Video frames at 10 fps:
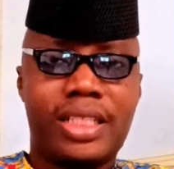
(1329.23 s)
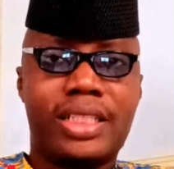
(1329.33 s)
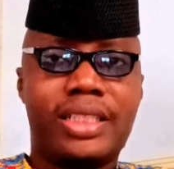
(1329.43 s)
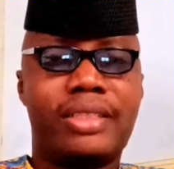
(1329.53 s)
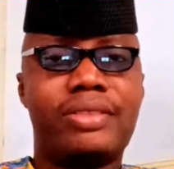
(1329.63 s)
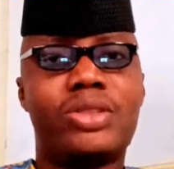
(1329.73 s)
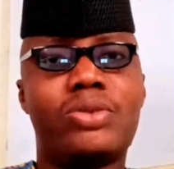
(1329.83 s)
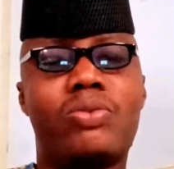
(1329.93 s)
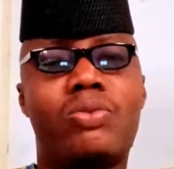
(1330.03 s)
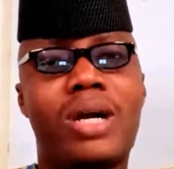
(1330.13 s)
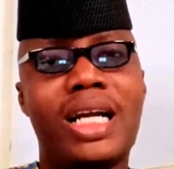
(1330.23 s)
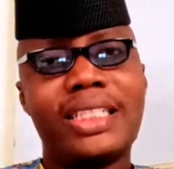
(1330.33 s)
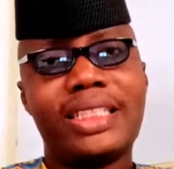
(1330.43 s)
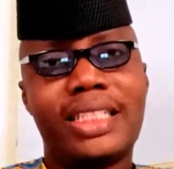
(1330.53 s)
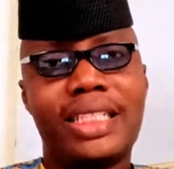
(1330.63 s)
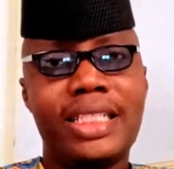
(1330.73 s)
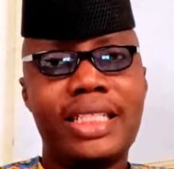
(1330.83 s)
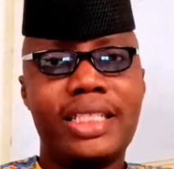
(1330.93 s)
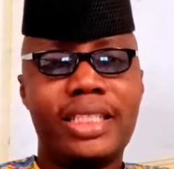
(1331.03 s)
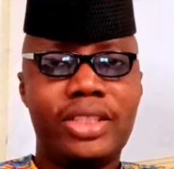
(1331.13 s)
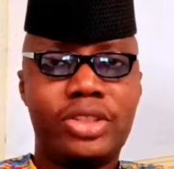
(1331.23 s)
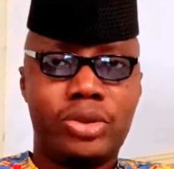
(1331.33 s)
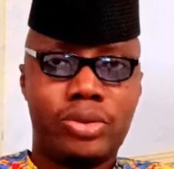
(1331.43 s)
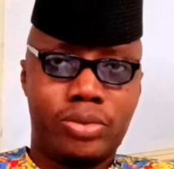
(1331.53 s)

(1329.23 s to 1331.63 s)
there is one key issue